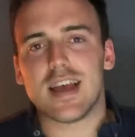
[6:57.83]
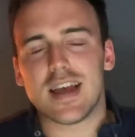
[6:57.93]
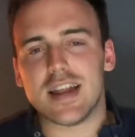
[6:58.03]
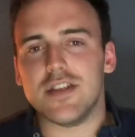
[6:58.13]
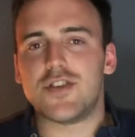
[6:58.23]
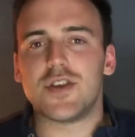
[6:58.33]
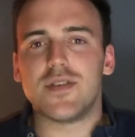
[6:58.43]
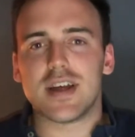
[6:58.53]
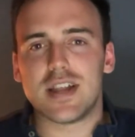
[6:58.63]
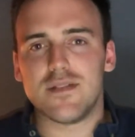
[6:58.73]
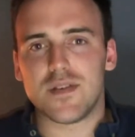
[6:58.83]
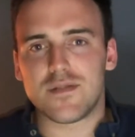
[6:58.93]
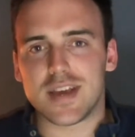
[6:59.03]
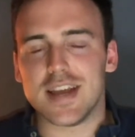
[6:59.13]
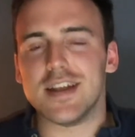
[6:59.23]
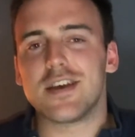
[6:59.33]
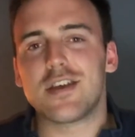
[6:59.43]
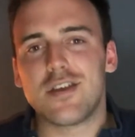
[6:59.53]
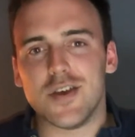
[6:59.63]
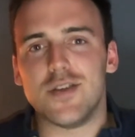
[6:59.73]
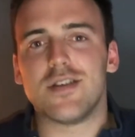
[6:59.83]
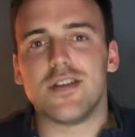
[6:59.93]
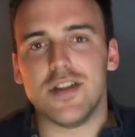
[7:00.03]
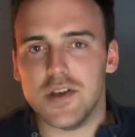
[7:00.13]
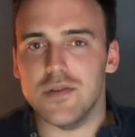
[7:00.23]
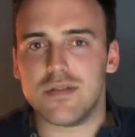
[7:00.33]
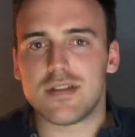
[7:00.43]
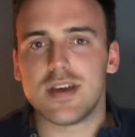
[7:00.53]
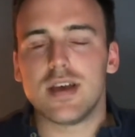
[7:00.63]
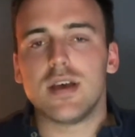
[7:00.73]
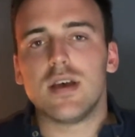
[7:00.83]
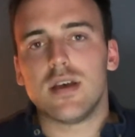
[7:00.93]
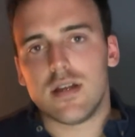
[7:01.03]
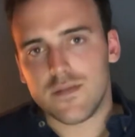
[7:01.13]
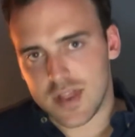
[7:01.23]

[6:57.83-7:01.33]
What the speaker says: And in June 1958, good news for the